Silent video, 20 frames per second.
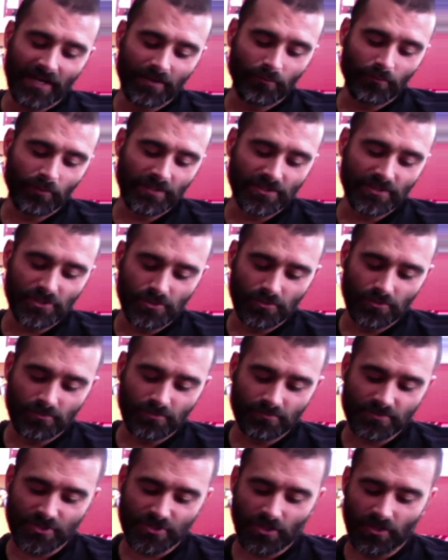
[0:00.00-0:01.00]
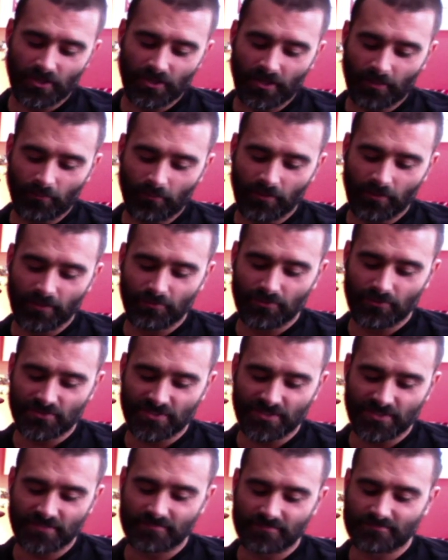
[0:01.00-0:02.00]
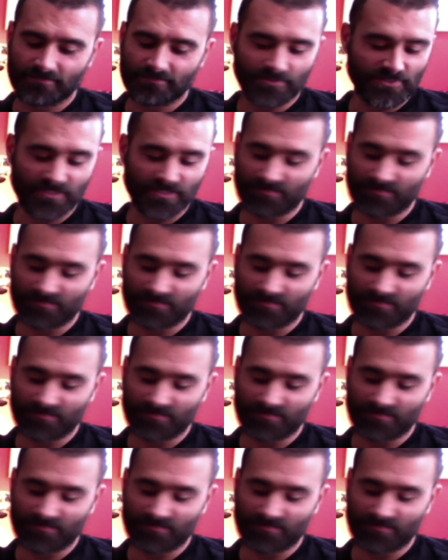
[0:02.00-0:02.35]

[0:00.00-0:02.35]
when you turned up? Where was it? Was it?